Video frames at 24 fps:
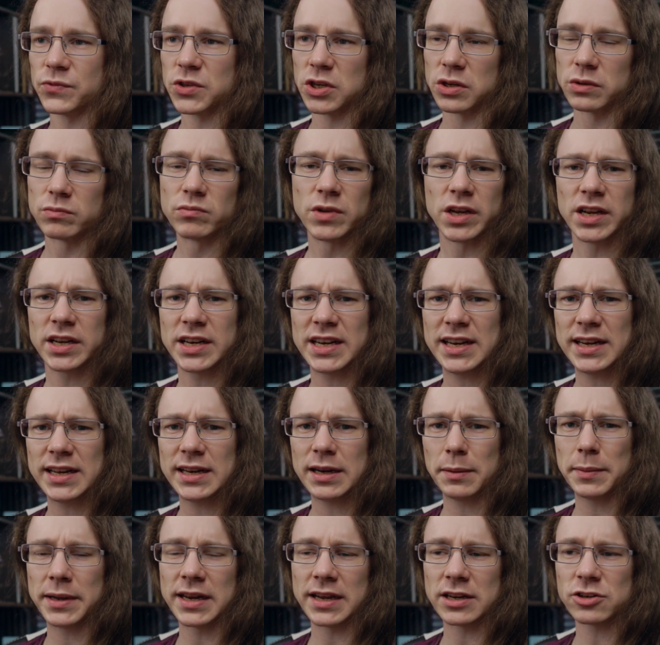So a little
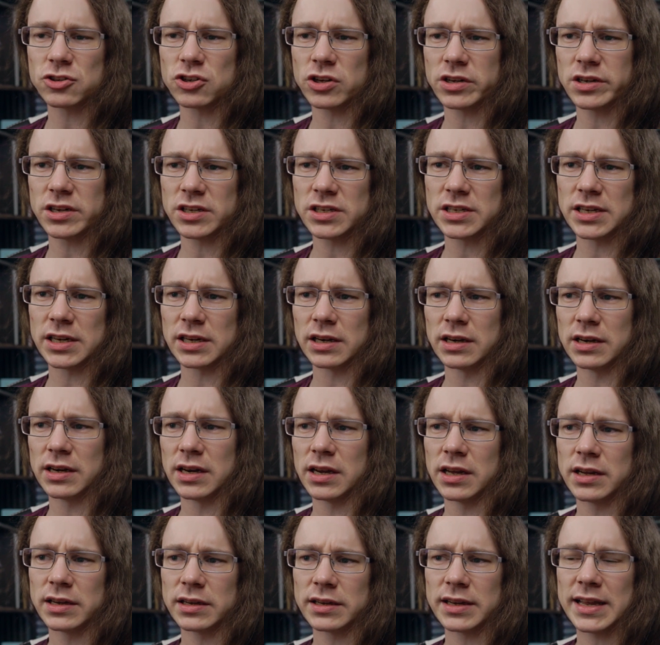bit extra, nice
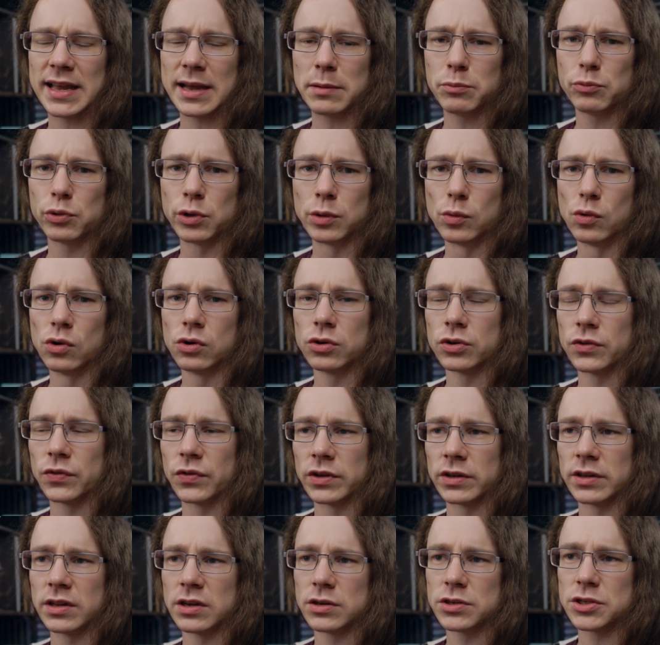little camp reward
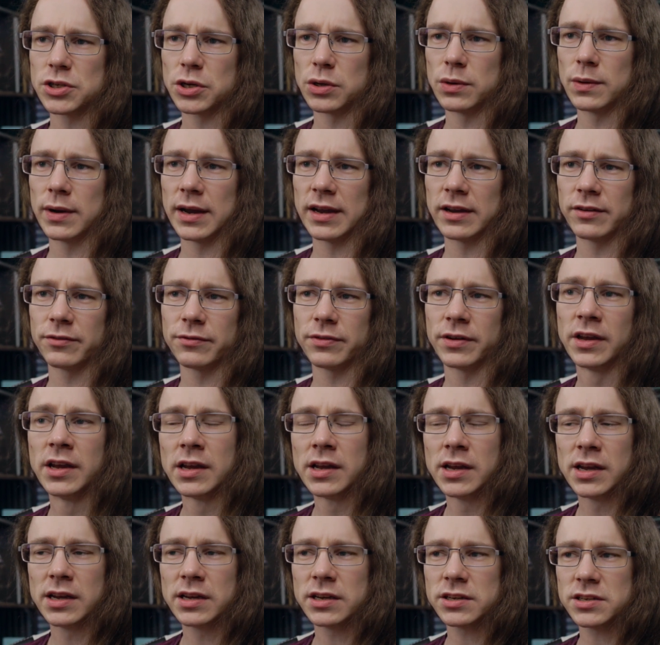for those who have
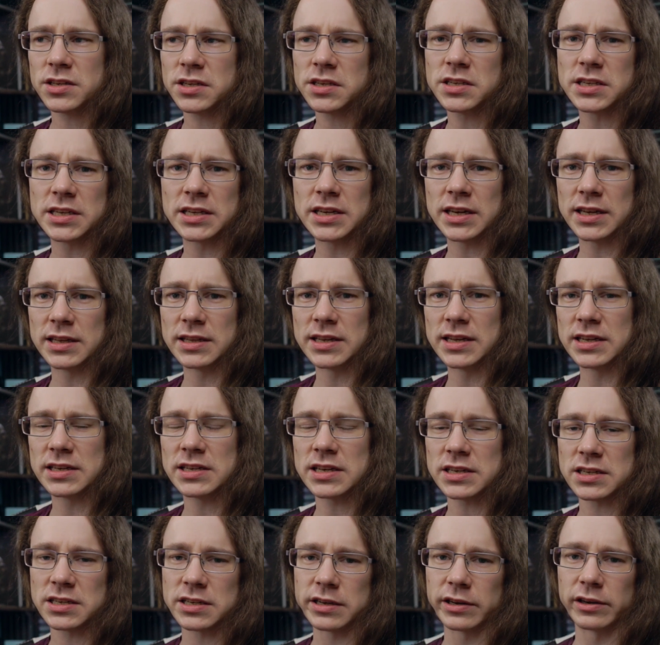assisted in the
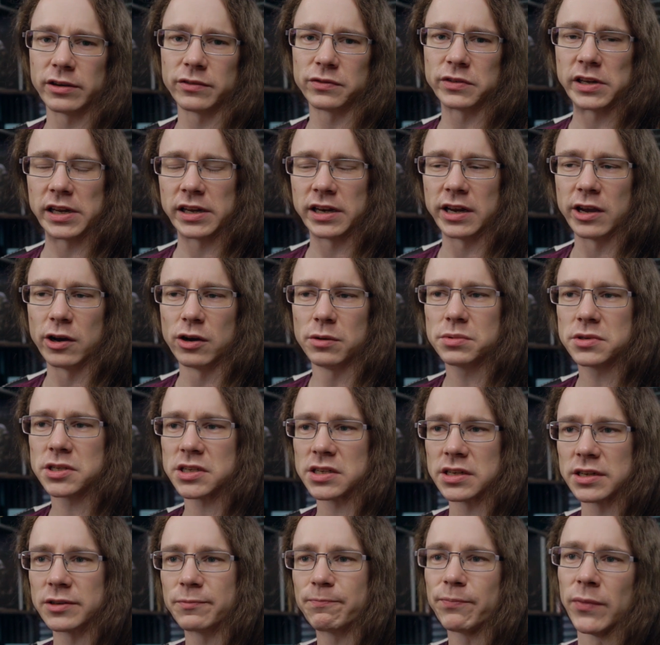testing of daily ops.
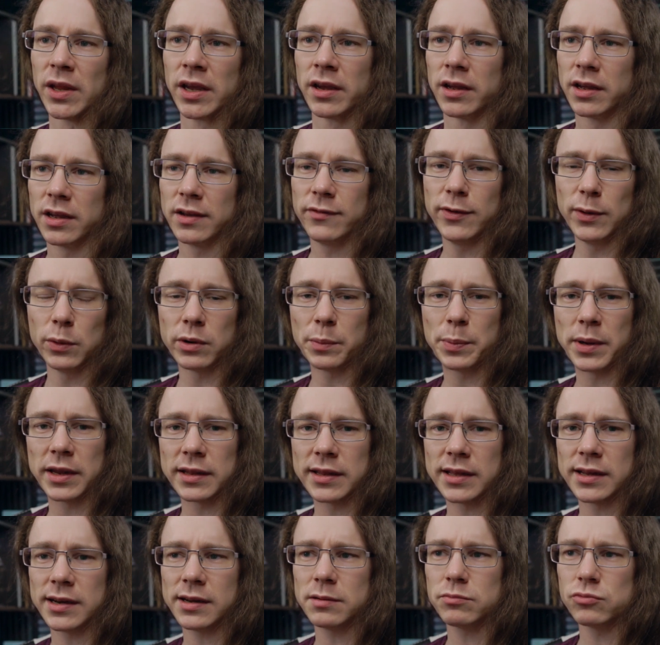So if you want to pick
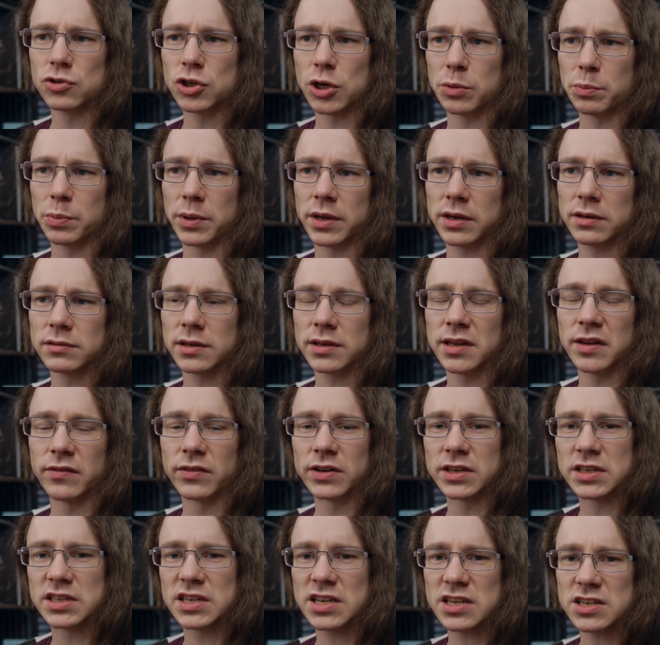that up, jump in, give it
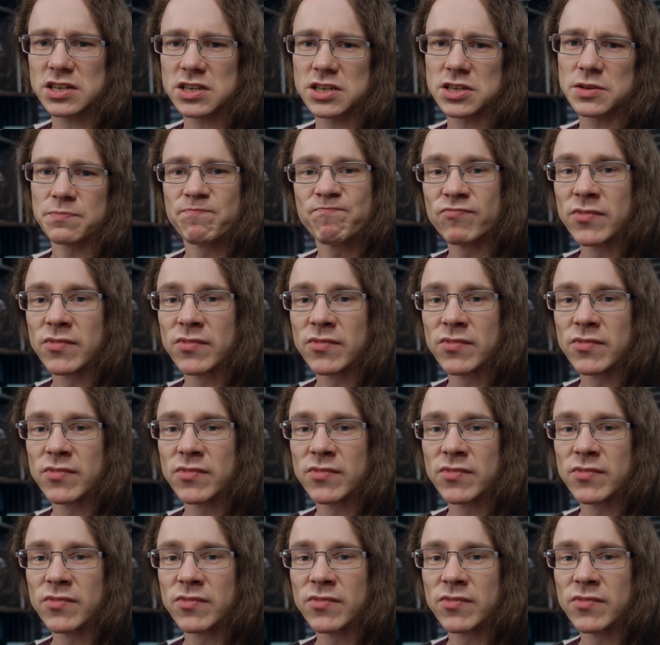a test,